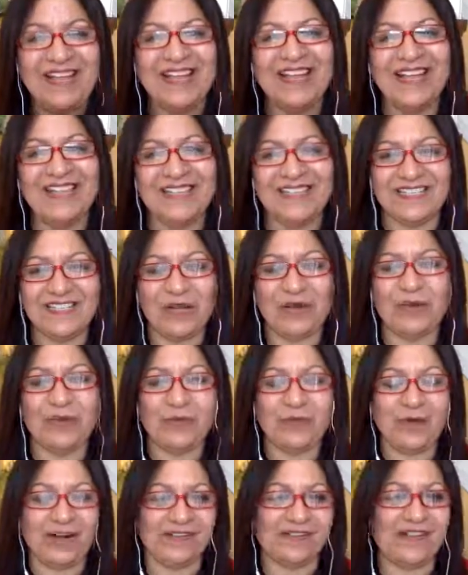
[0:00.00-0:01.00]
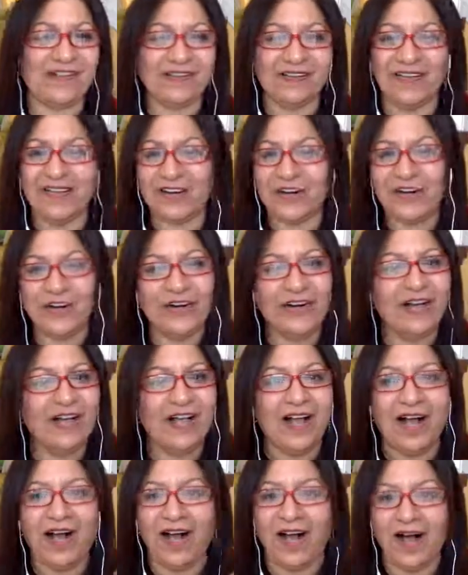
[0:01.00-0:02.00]
So write that letter.
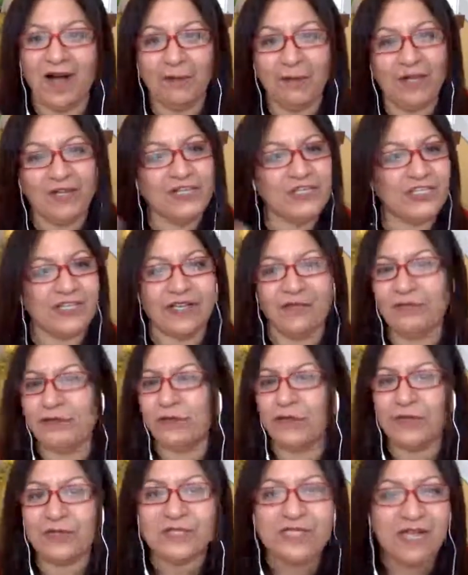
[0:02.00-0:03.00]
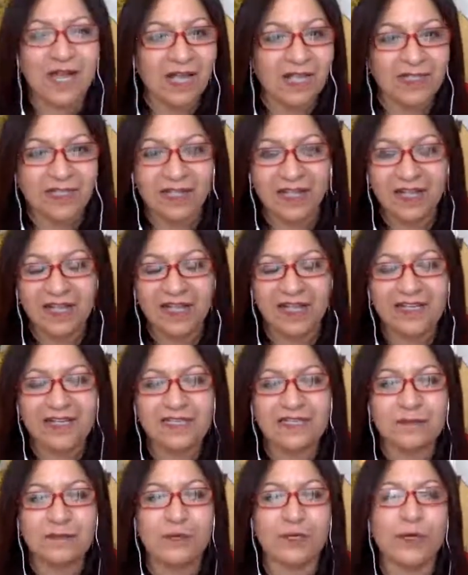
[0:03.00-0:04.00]
I just gave you those
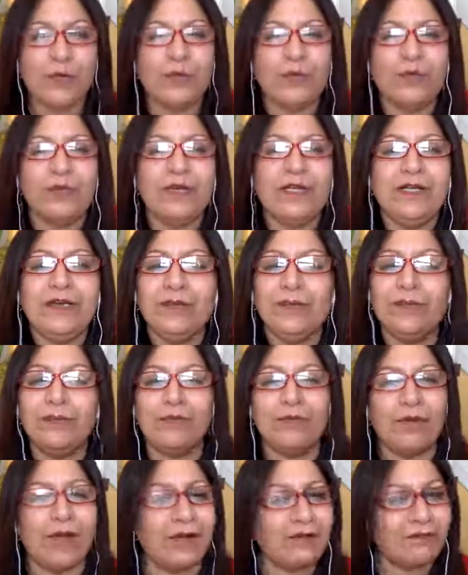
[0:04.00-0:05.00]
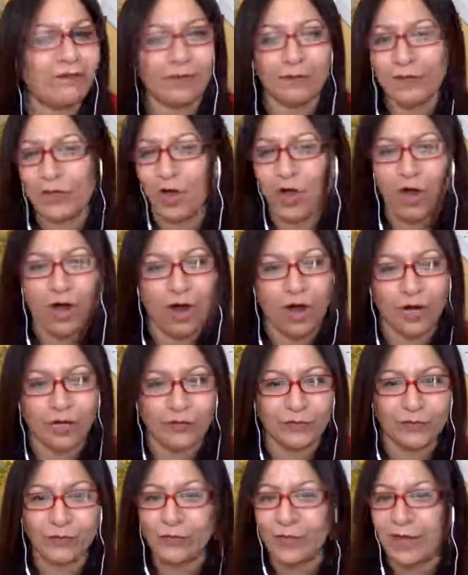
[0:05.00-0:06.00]
guidelines, but really write from your heart.
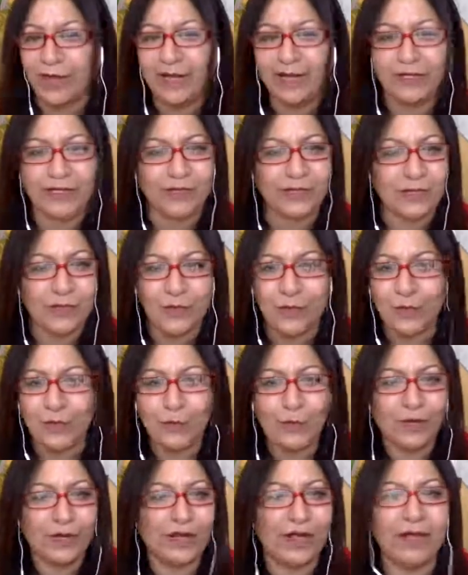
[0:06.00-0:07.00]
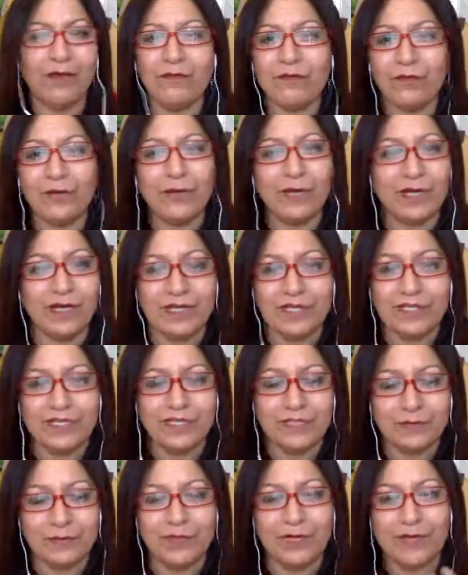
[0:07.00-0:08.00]
Write whatever it
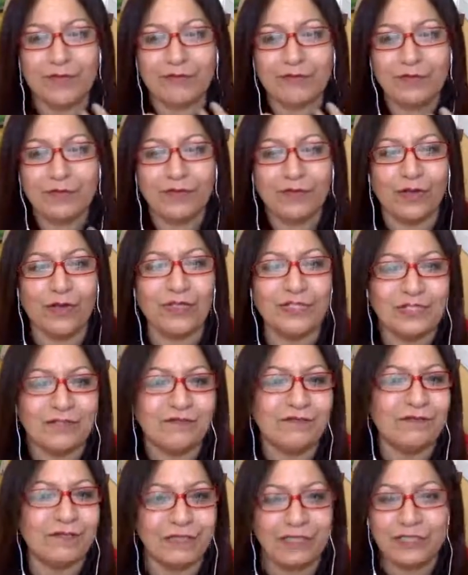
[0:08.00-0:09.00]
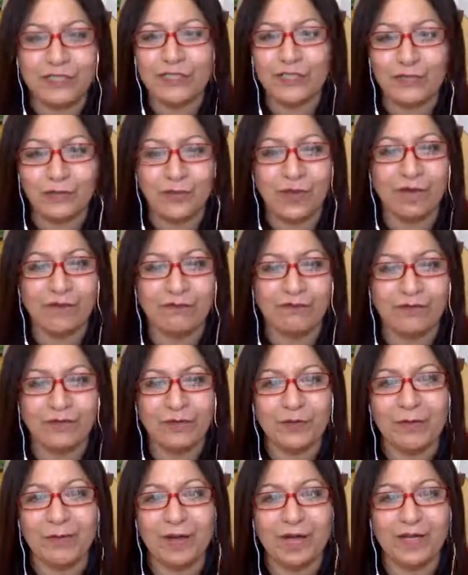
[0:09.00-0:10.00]
is, whatever thoughts and feelings you have for
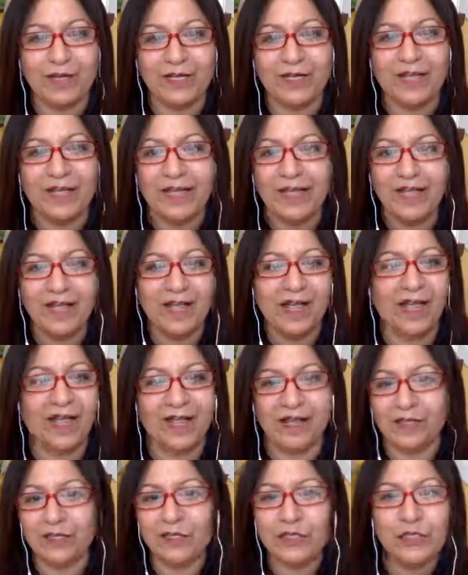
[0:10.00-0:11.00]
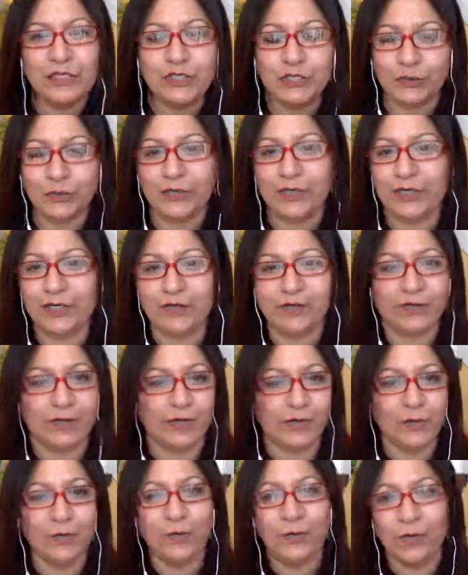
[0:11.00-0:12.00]
your body and the journey
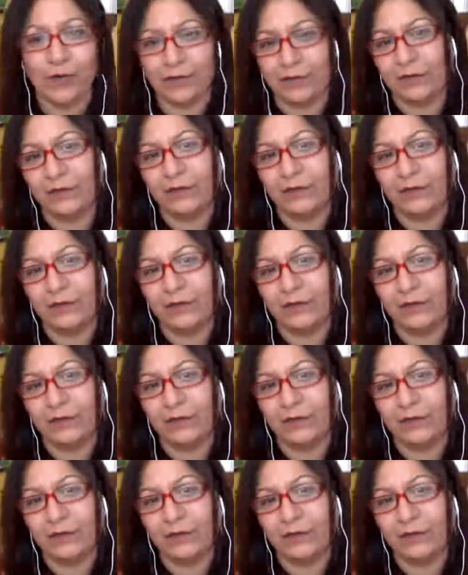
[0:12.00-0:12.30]
that you went